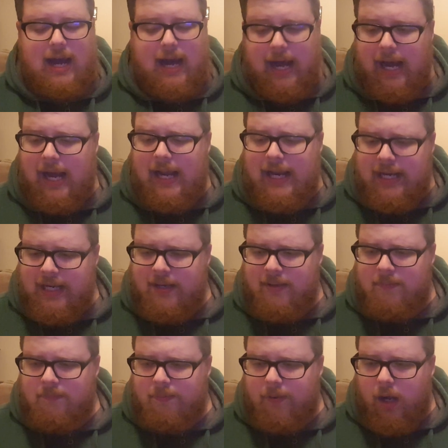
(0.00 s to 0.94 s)
I
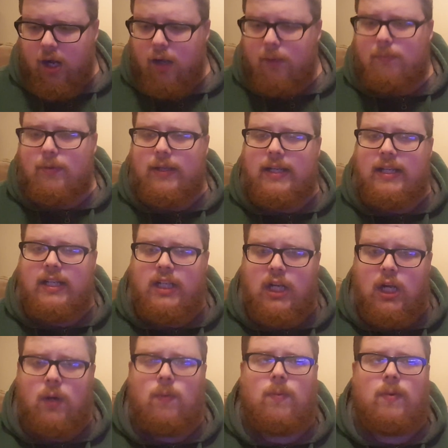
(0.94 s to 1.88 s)
am probably
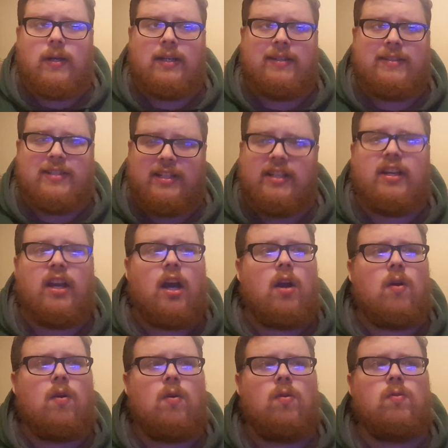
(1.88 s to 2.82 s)
going to
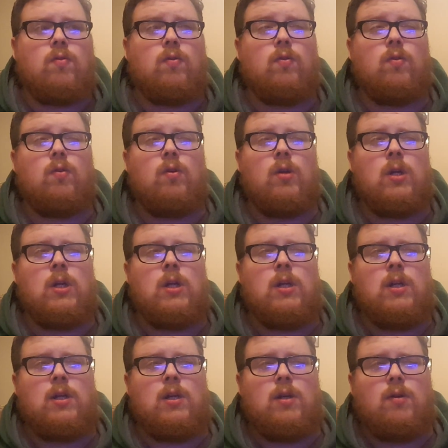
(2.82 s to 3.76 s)
go
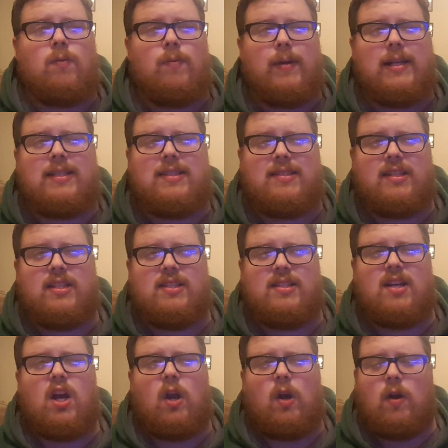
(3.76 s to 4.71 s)
with
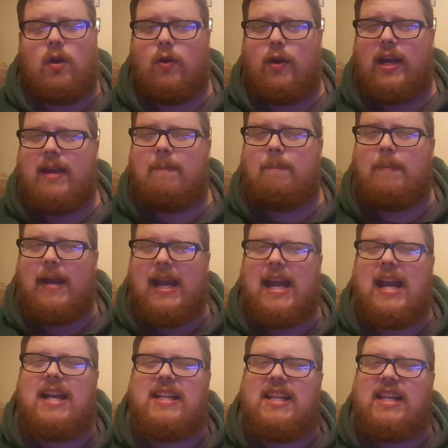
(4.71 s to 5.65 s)
Cesaro. He
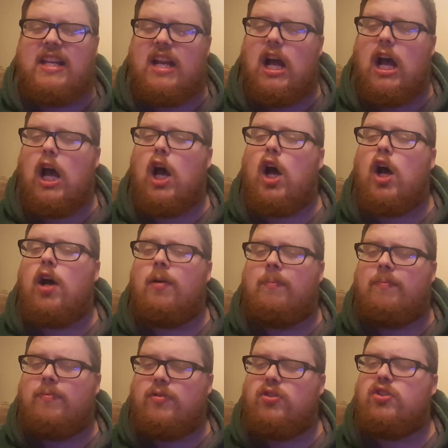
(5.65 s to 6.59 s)
picked it
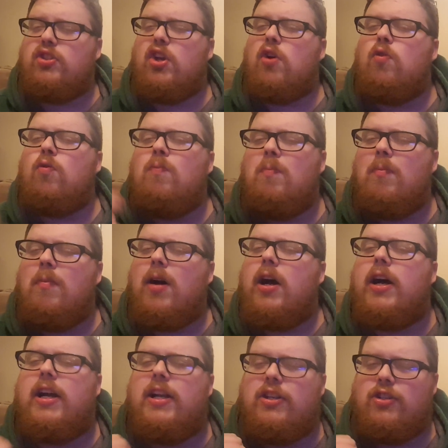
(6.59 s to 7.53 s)
up so
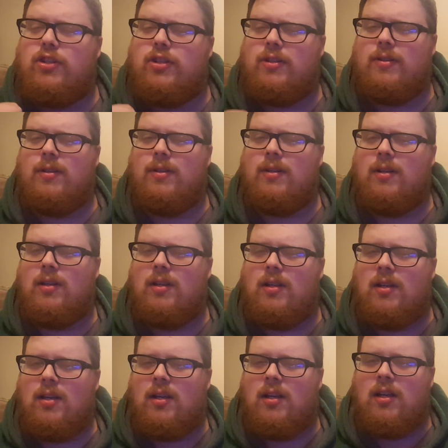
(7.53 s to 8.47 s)
much.
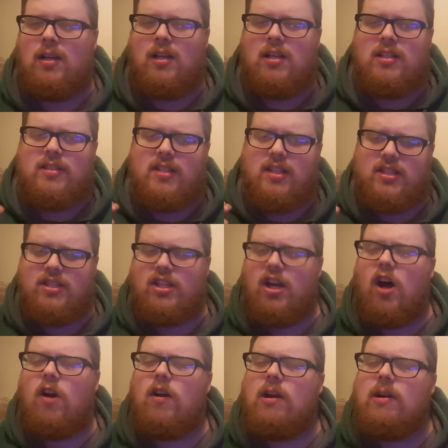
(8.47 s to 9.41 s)

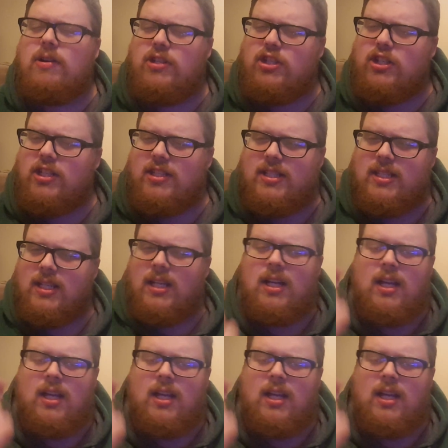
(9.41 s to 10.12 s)
Cesaro is